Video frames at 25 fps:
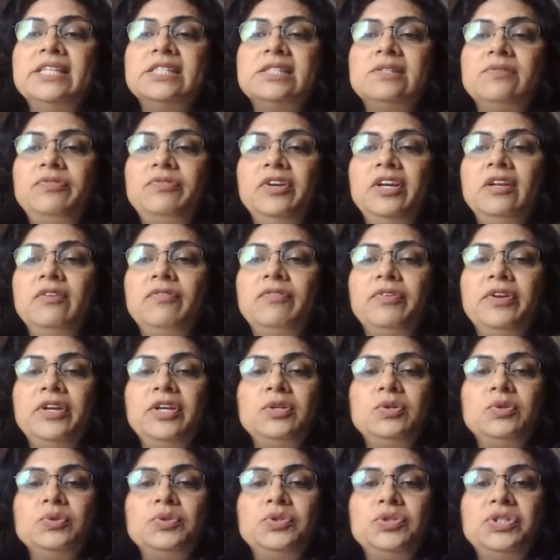Please feel
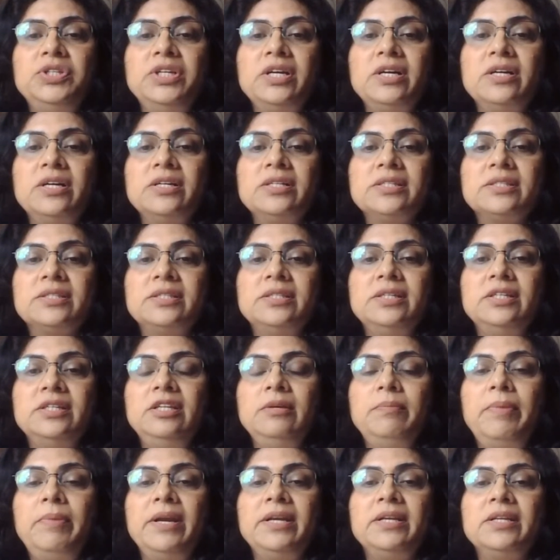free to cheers the
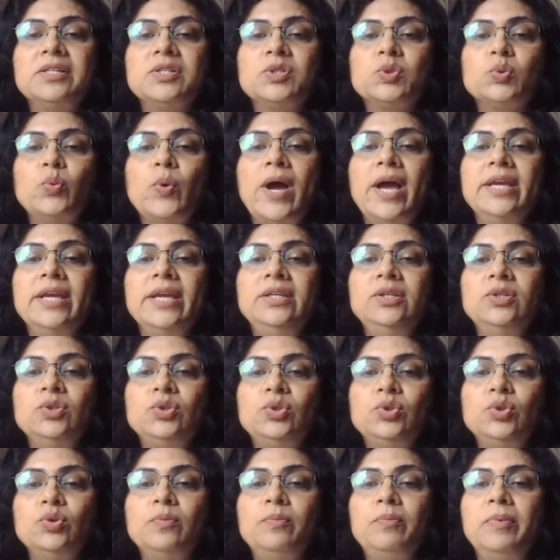debaters via
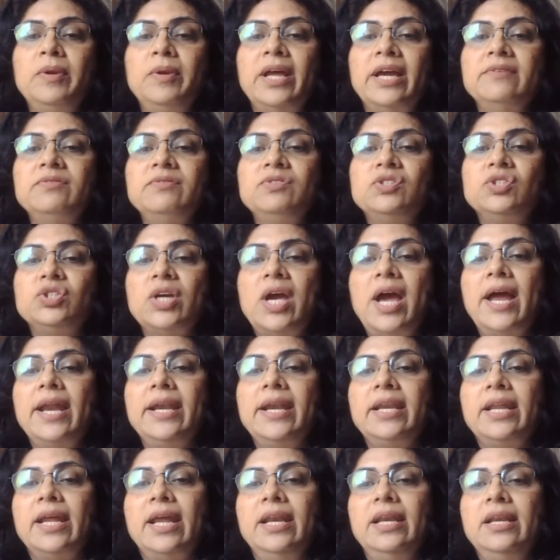YouTube live
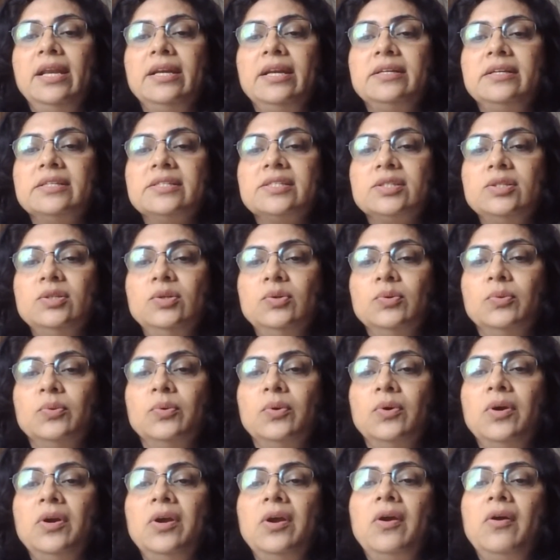chat and let us
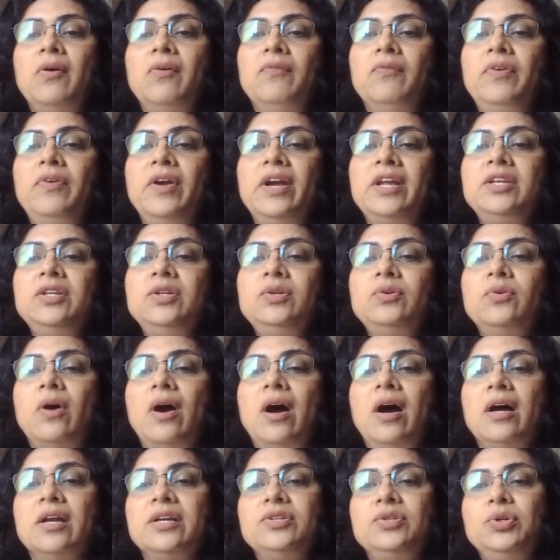know where
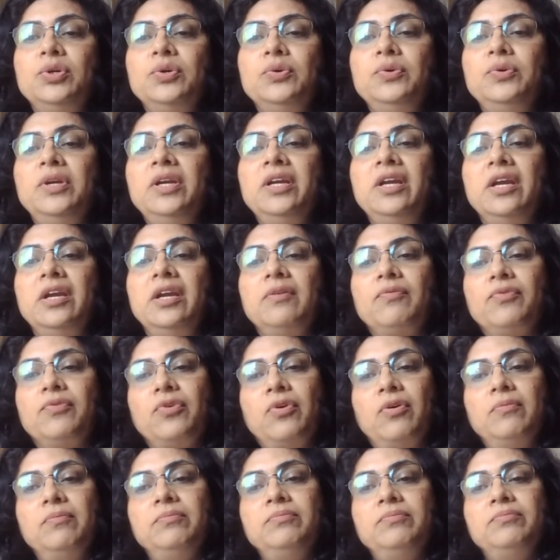you are tuning
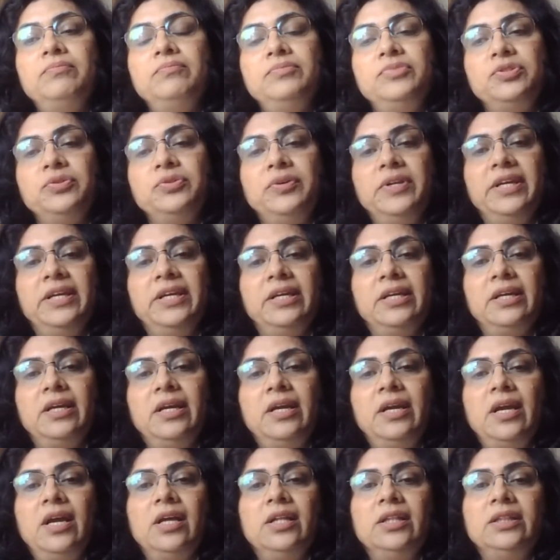from today.
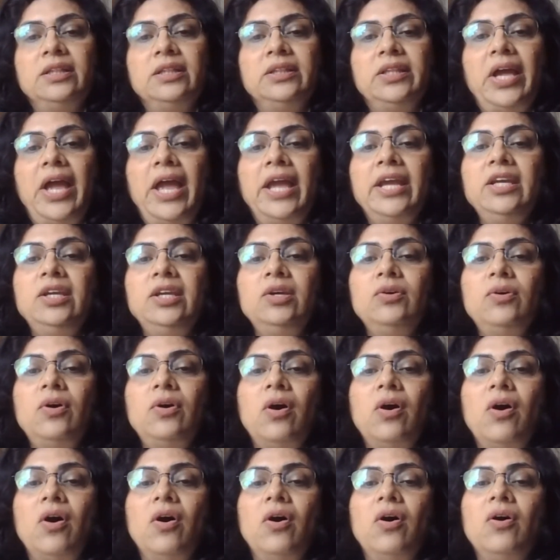Thank
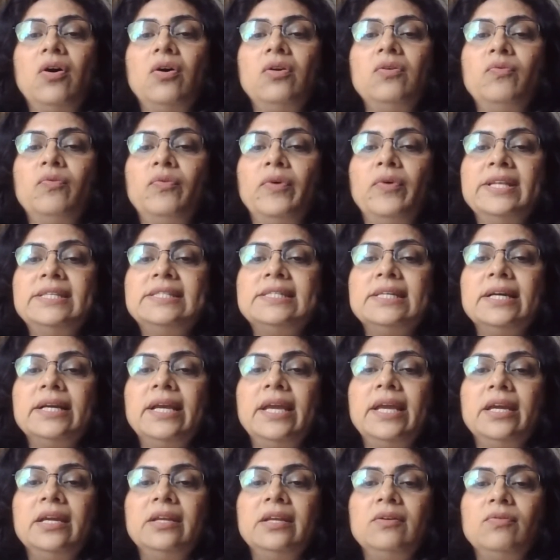you all once
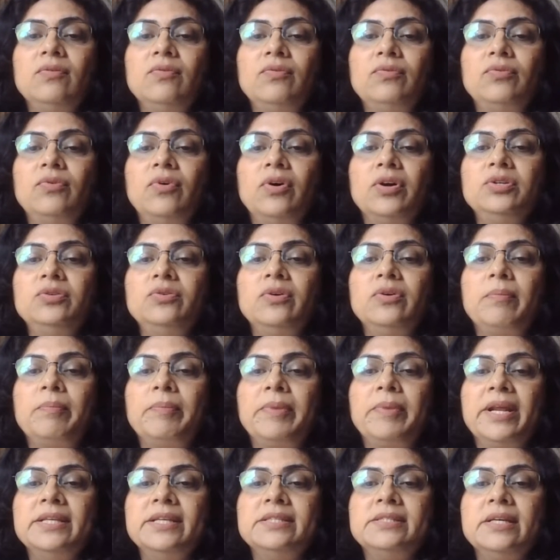again for your
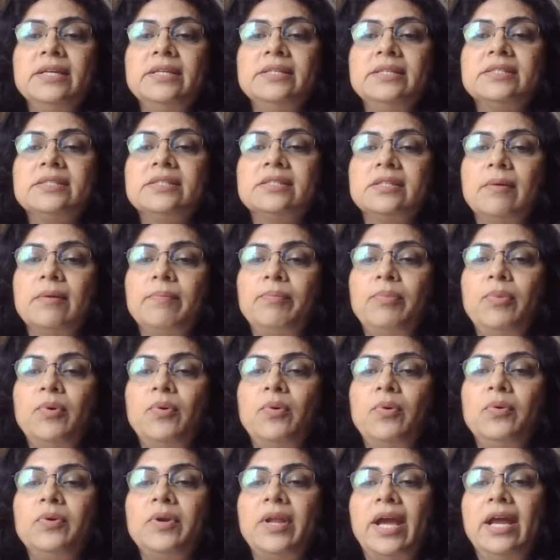presence,
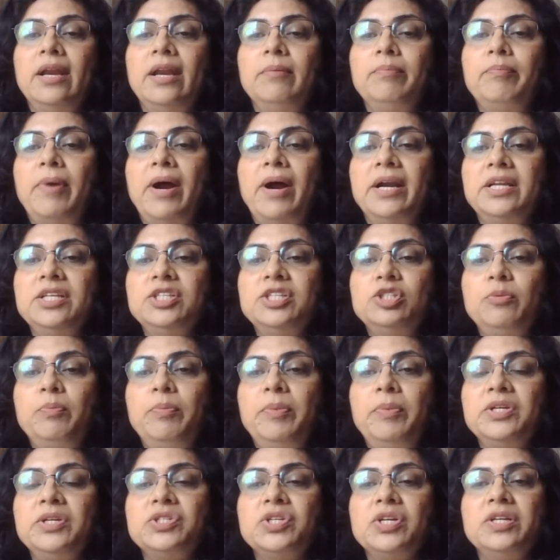support, and
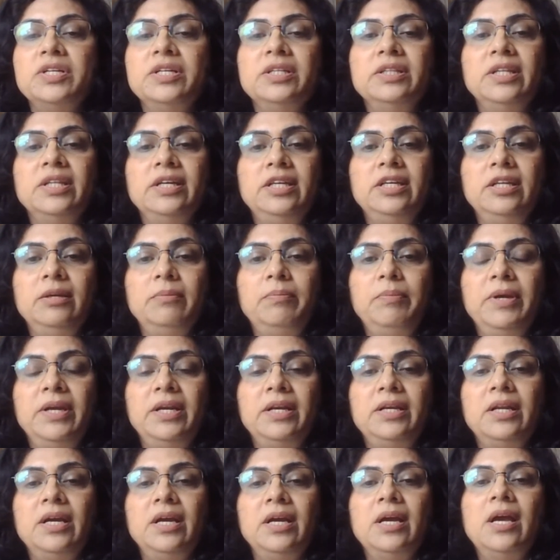participation in the
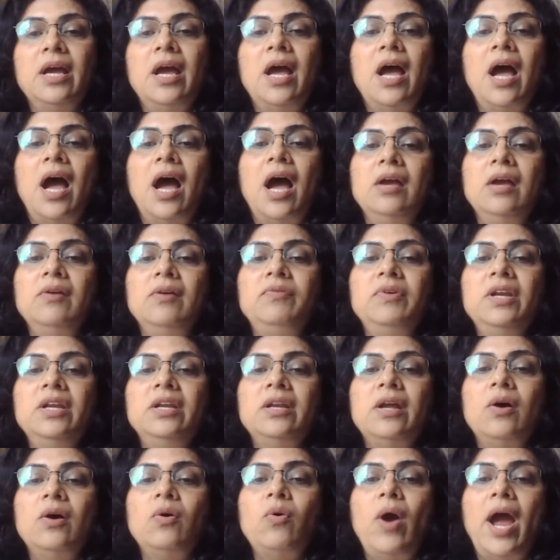debate. I
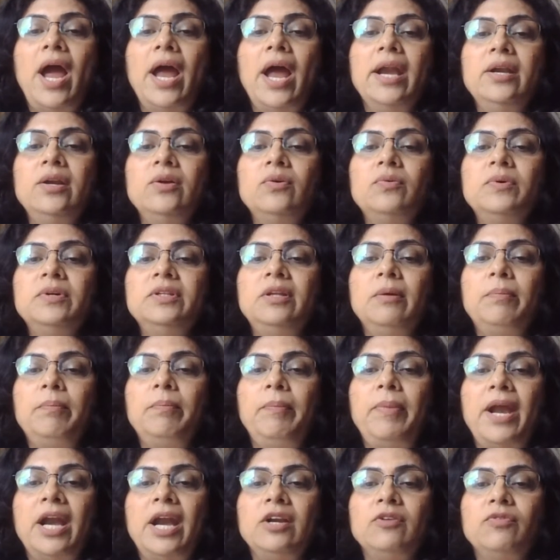will now hand over the
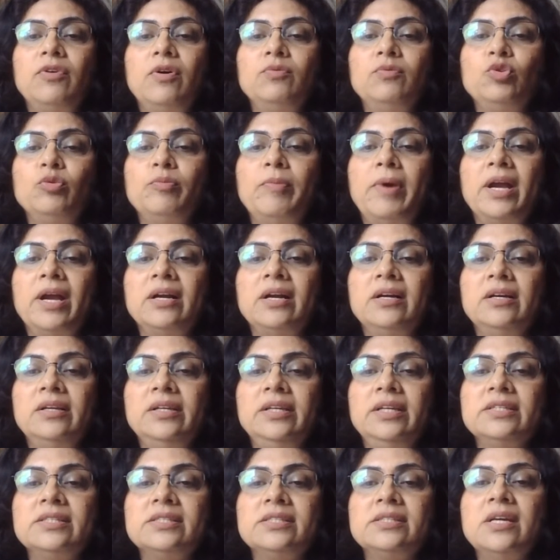platform to my
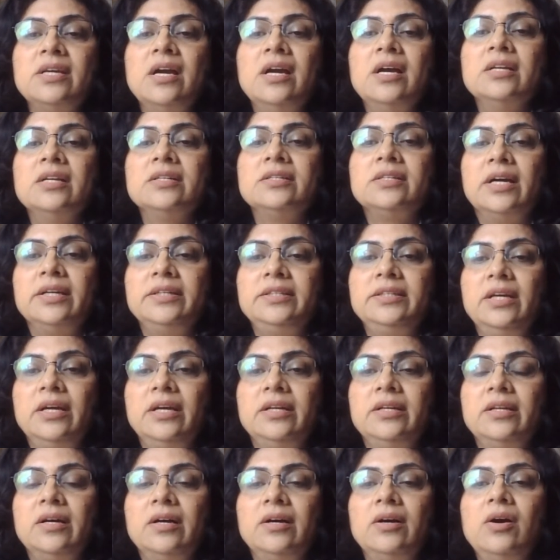colleague,
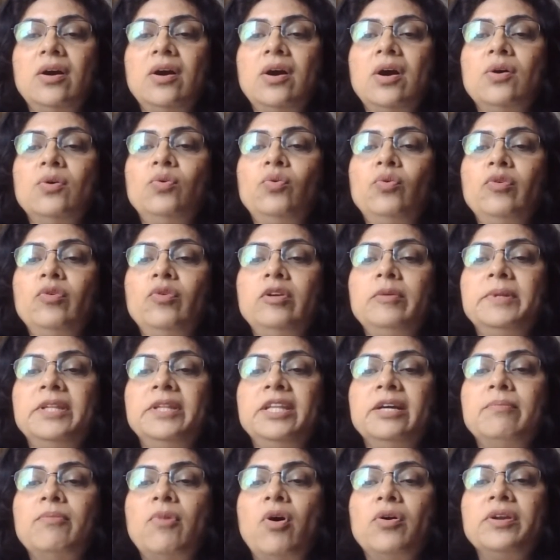Tatiana, who will
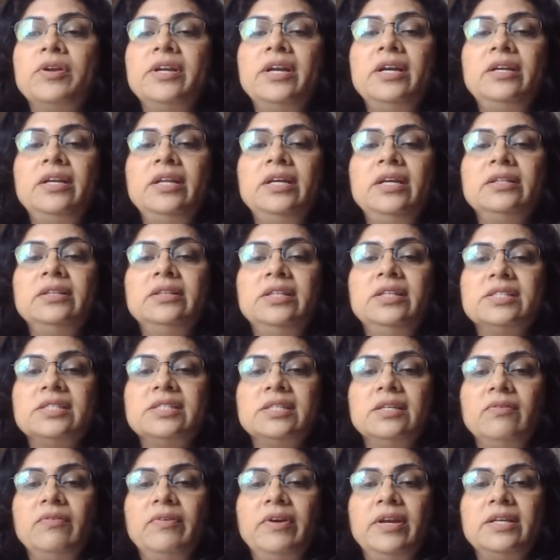be the moderating
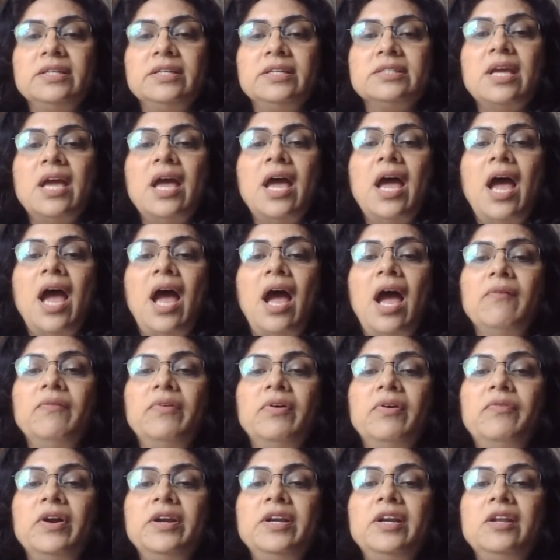this event.
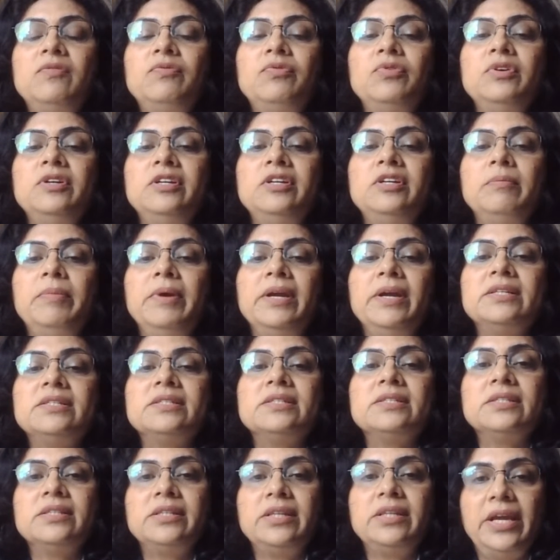Have a wonderful
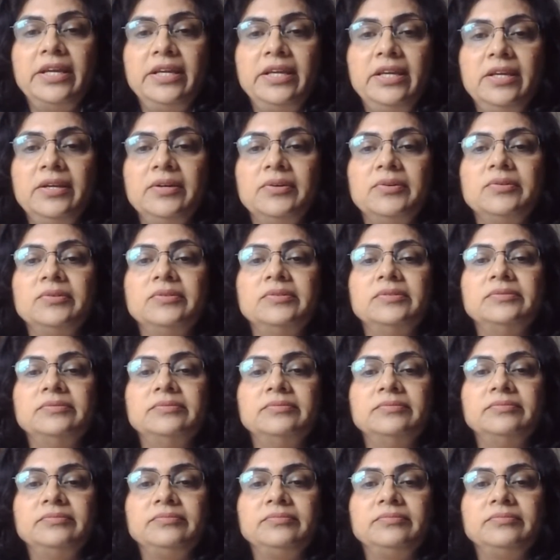debate. Thank you.